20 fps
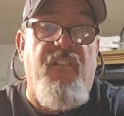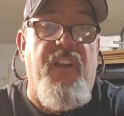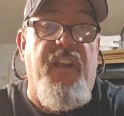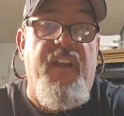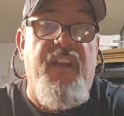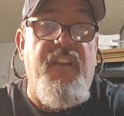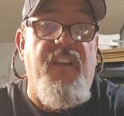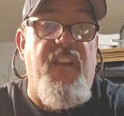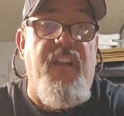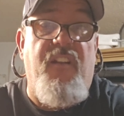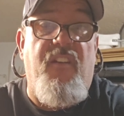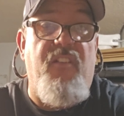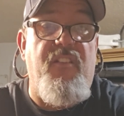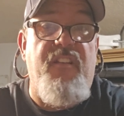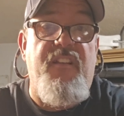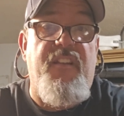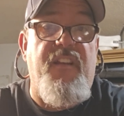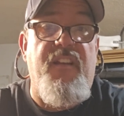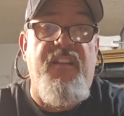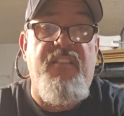grit, and all
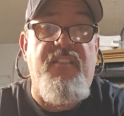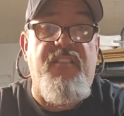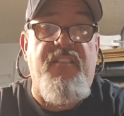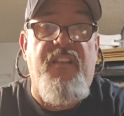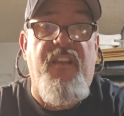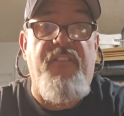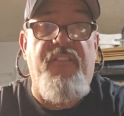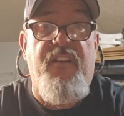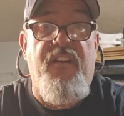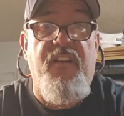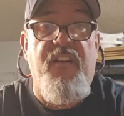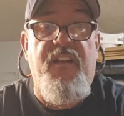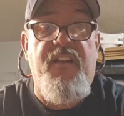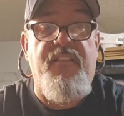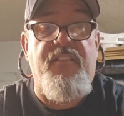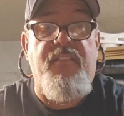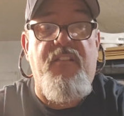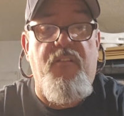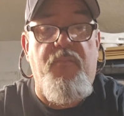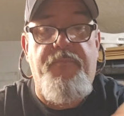it does is give it a
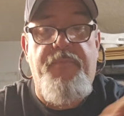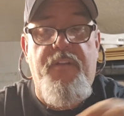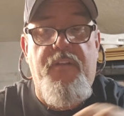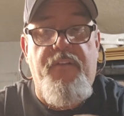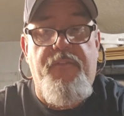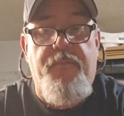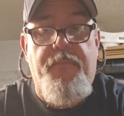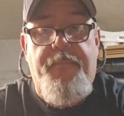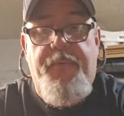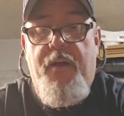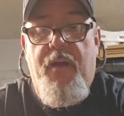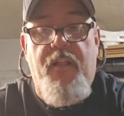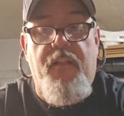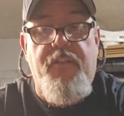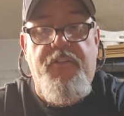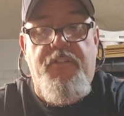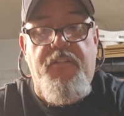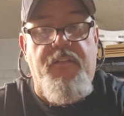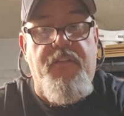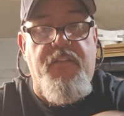nice little bit of a
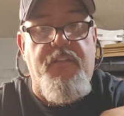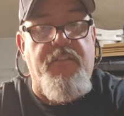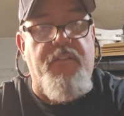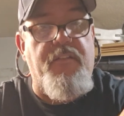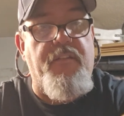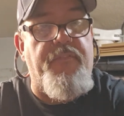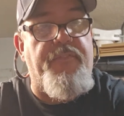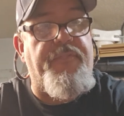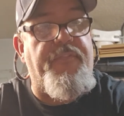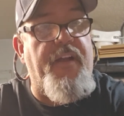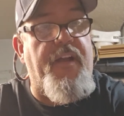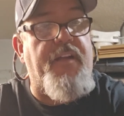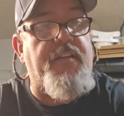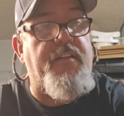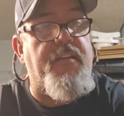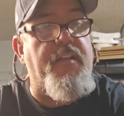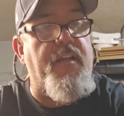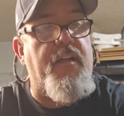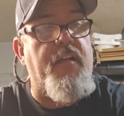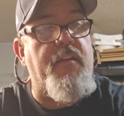polish. It doesn't
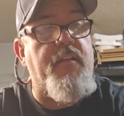affect